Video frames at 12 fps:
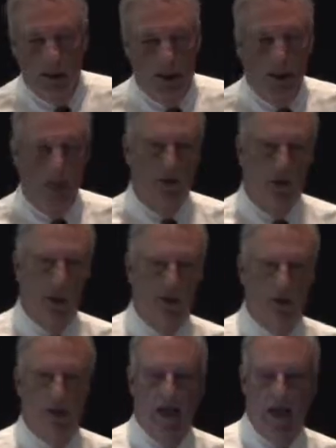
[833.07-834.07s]
Another
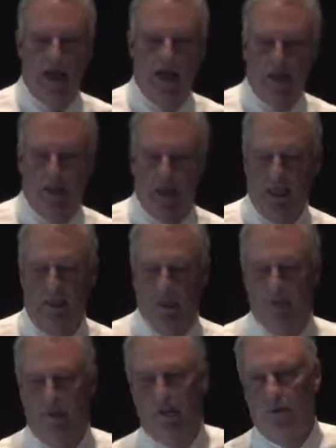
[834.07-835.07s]
underlying theme
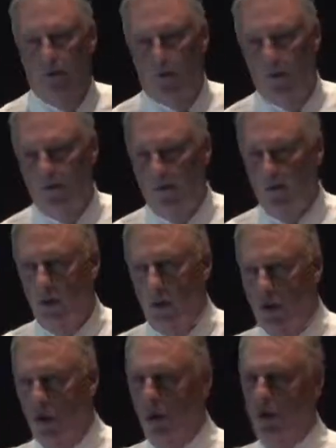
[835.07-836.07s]
with the
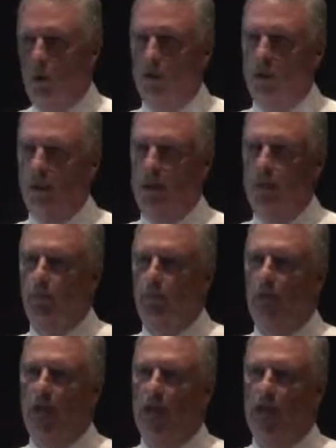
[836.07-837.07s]
whole
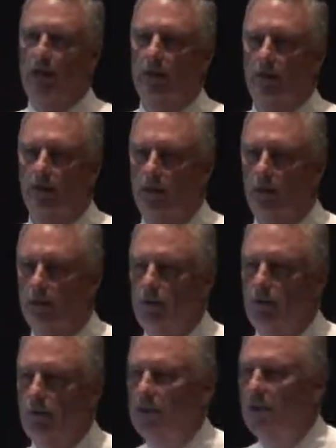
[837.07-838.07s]
in-plant
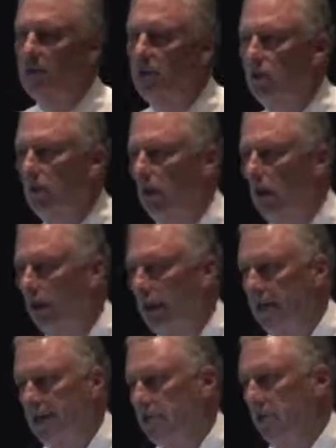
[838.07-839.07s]
success
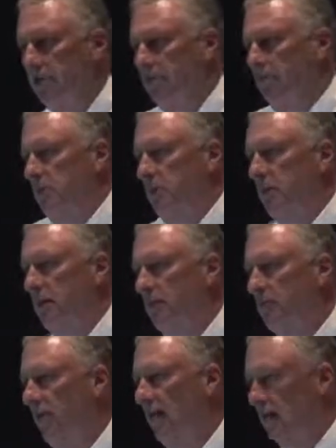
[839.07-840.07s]
story is customer
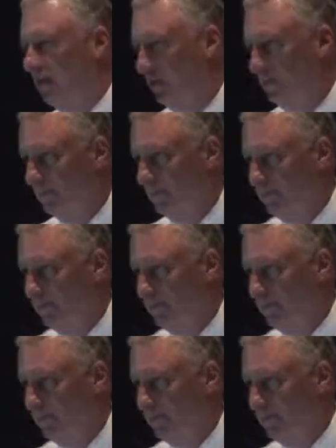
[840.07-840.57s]
satisfaction.